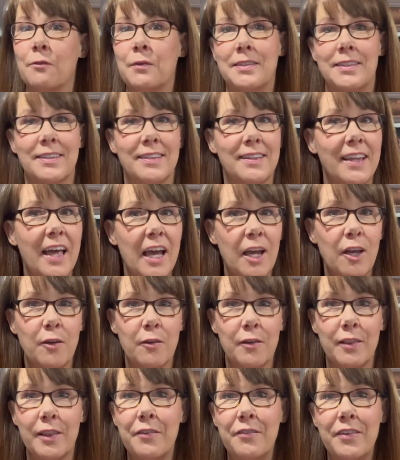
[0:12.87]
What's it like
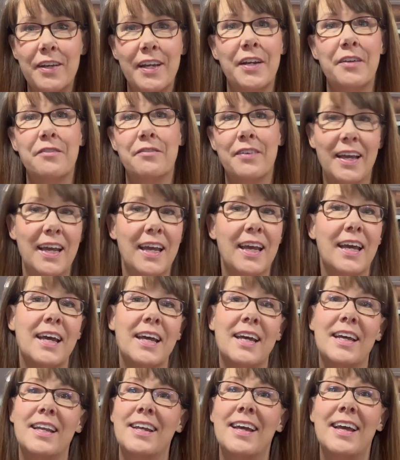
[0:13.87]
living in a
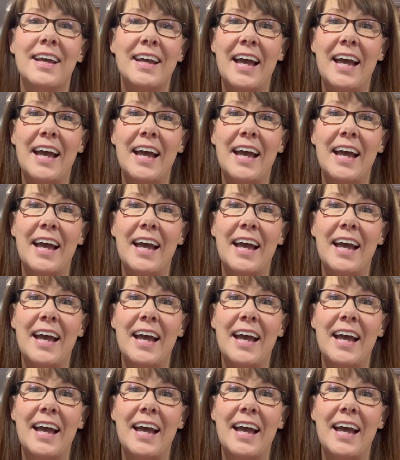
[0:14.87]
van?